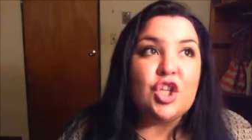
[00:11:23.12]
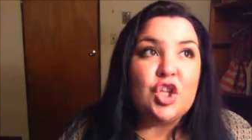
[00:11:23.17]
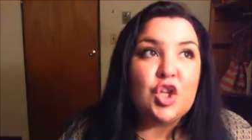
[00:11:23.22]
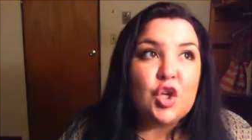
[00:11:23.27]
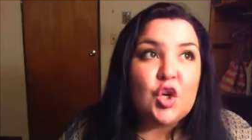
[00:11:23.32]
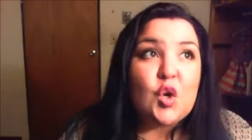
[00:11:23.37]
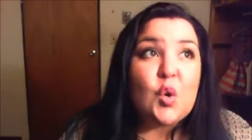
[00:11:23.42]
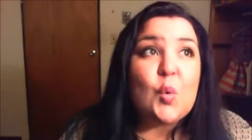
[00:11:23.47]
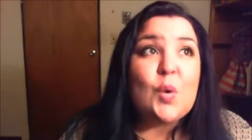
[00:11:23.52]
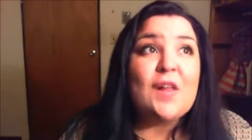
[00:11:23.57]

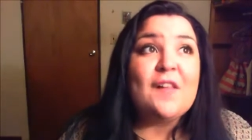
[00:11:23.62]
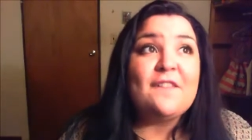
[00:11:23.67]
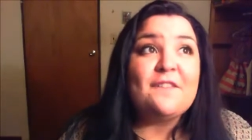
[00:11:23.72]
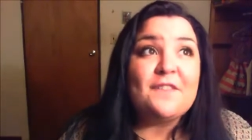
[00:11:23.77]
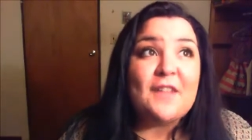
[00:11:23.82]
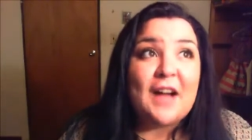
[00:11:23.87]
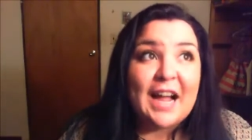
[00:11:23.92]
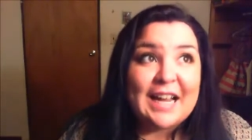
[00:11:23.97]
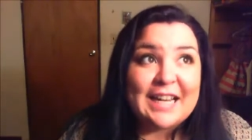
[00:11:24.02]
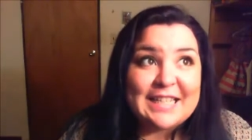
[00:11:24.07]
You will
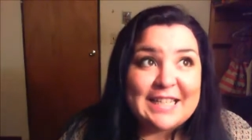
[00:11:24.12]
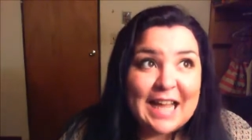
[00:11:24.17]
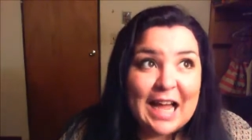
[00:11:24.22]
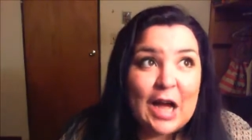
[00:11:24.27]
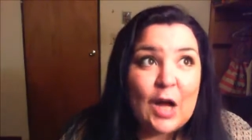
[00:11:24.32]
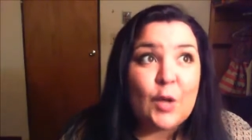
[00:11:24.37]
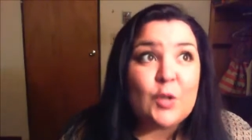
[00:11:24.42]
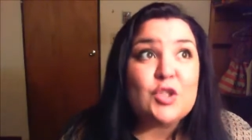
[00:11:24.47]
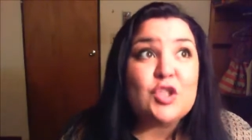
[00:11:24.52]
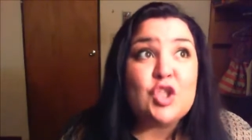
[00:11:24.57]
find
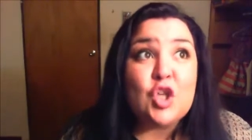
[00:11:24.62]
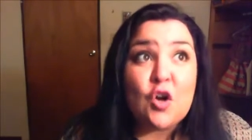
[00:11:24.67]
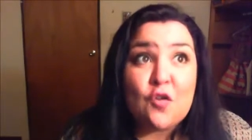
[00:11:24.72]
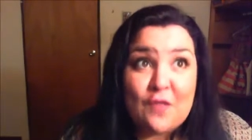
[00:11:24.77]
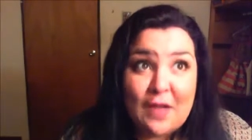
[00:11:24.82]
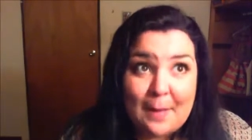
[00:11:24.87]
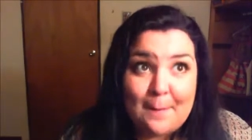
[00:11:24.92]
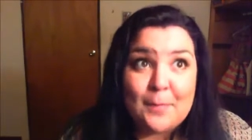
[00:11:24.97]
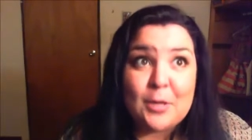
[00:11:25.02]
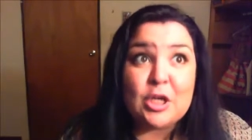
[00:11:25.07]
out
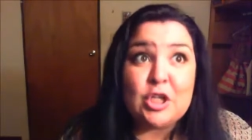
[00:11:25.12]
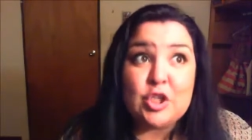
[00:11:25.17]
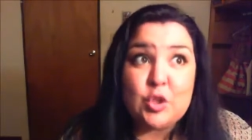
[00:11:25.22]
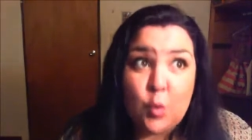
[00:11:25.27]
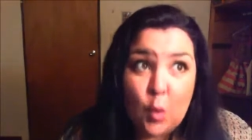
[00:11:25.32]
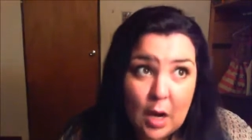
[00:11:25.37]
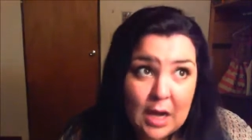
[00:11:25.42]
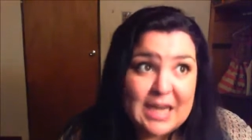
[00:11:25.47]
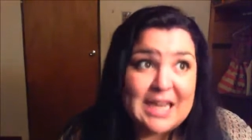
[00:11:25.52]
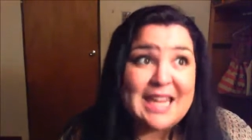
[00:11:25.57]
November
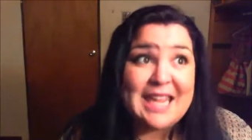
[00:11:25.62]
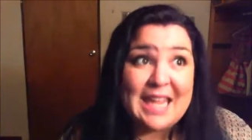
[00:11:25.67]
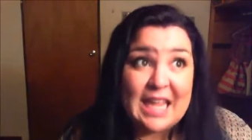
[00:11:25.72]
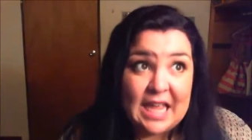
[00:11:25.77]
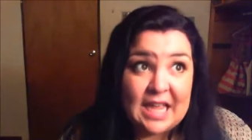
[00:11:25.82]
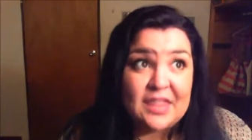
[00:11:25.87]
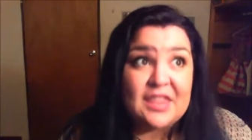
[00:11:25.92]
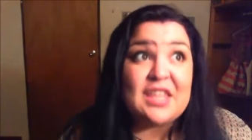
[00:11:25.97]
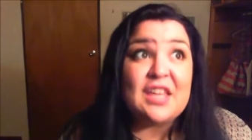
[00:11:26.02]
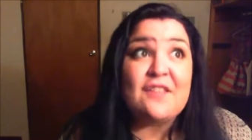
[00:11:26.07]

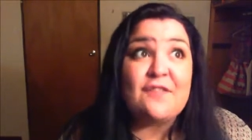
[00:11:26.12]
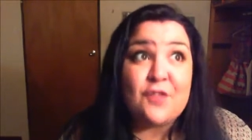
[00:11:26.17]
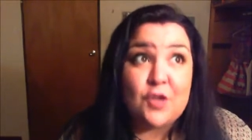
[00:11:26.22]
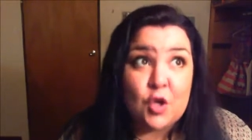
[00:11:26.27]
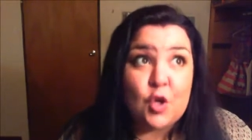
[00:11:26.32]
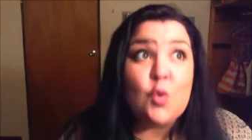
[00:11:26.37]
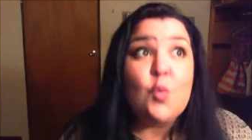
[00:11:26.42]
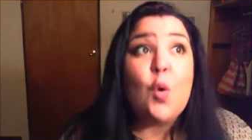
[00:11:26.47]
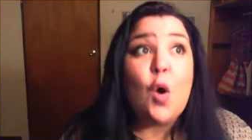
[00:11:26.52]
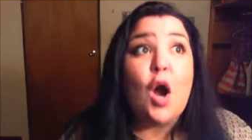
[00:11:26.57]
twentieth if
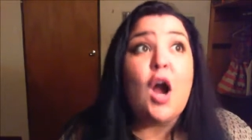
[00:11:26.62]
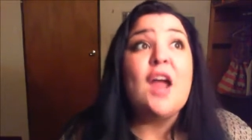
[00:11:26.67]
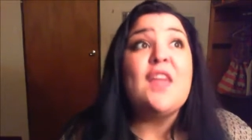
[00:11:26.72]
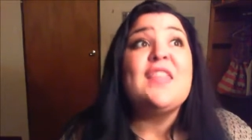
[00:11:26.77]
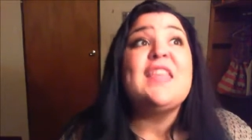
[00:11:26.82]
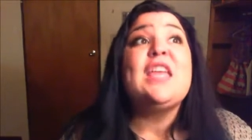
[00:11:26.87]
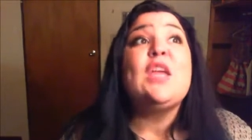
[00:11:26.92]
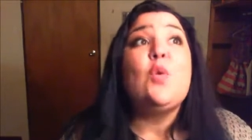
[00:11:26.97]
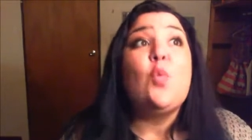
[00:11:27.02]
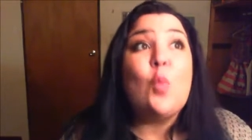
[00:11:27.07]
you are
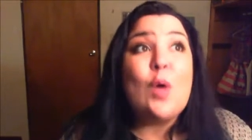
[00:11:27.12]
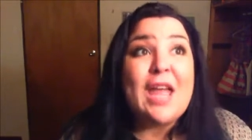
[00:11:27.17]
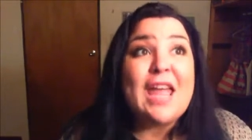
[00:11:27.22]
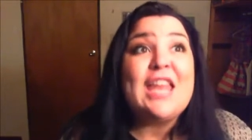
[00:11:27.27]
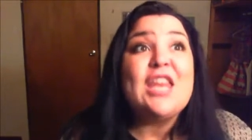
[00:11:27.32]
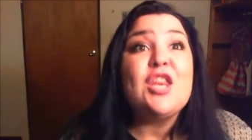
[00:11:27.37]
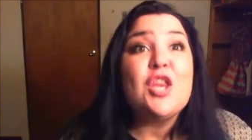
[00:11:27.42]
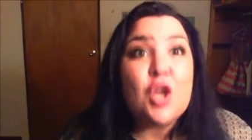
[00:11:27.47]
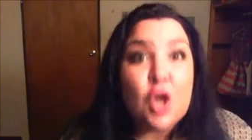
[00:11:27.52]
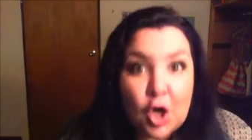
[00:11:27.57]
the
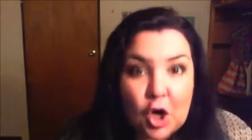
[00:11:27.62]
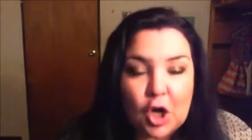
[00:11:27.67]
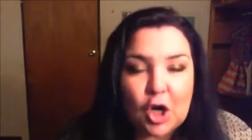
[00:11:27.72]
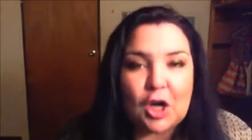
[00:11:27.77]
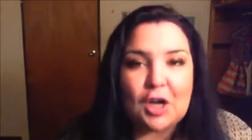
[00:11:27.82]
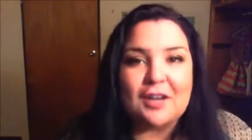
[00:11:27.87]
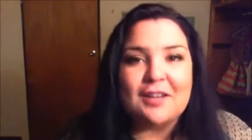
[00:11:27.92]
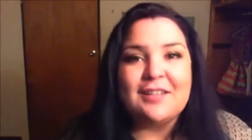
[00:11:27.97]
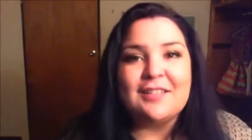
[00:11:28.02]
winner.